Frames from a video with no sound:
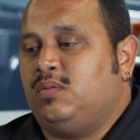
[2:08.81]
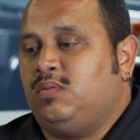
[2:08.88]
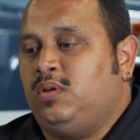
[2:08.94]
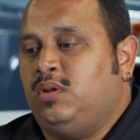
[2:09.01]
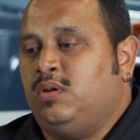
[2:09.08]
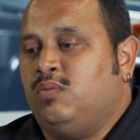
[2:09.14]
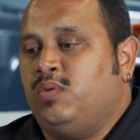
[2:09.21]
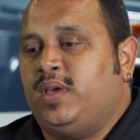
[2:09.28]

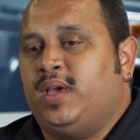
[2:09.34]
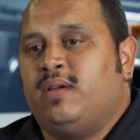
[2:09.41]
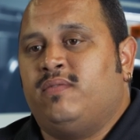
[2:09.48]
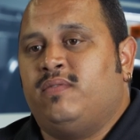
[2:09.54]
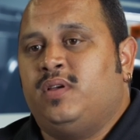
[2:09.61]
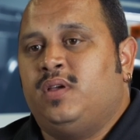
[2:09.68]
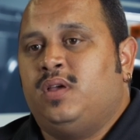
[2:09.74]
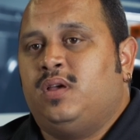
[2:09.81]
You know, we have
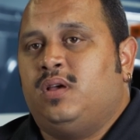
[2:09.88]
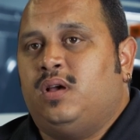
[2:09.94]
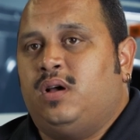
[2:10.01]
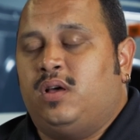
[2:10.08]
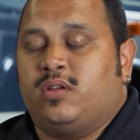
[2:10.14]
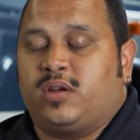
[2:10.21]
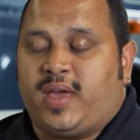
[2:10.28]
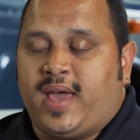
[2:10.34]

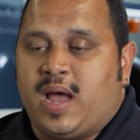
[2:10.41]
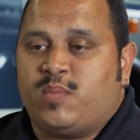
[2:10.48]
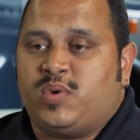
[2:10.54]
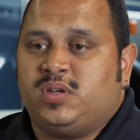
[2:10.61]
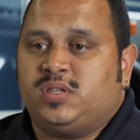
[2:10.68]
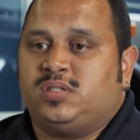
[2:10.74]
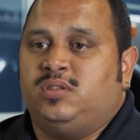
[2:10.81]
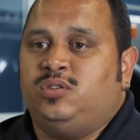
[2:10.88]
other
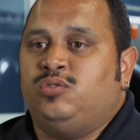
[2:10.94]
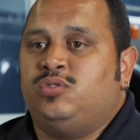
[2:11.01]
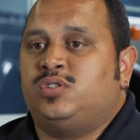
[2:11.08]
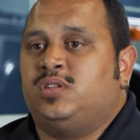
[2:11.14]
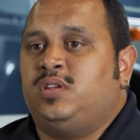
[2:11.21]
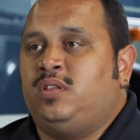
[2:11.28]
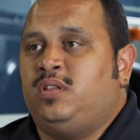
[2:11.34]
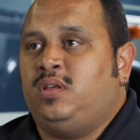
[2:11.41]
cameras, and
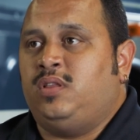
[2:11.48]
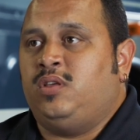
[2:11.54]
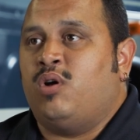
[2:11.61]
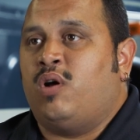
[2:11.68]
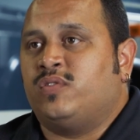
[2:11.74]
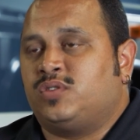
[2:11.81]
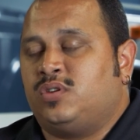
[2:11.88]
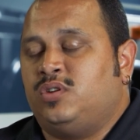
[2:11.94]
usually the, the
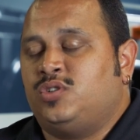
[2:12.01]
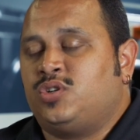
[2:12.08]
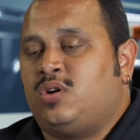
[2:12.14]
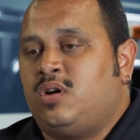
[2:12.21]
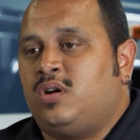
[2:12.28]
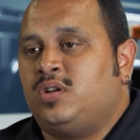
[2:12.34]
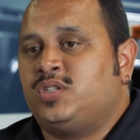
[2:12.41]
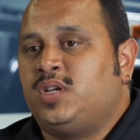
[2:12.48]
officer in
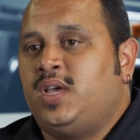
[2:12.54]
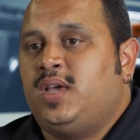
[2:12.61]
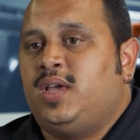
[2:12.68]
charge